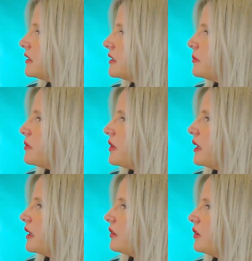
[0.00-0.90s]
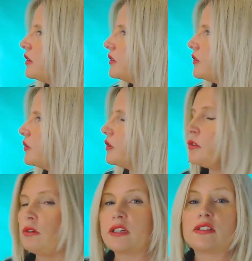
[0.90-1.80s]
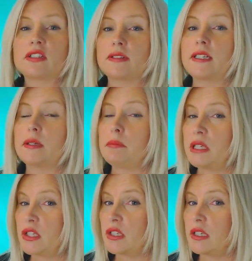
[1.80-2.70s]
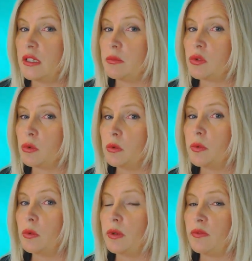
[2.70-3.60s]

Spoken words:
something that you necessarily immediately absorb or